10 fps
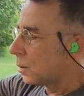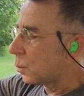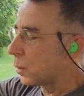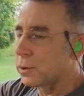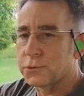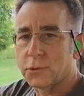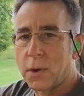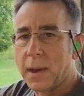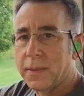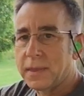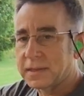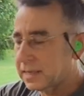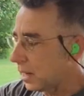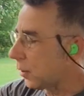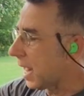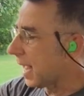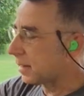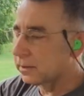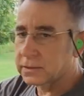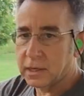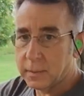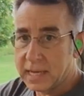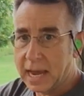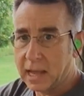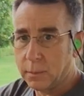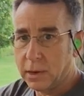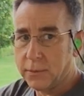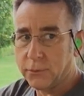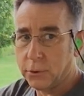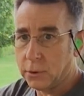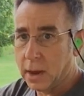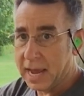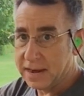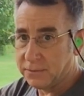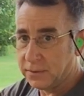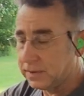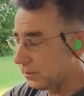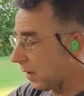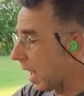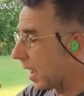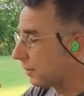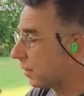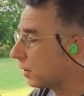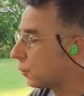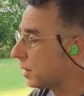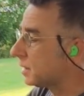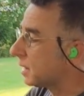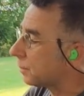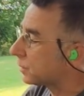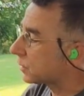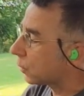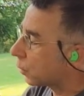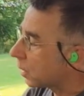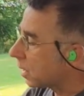rear drum on this carry handle is going to be calibrated for 855 green tips, so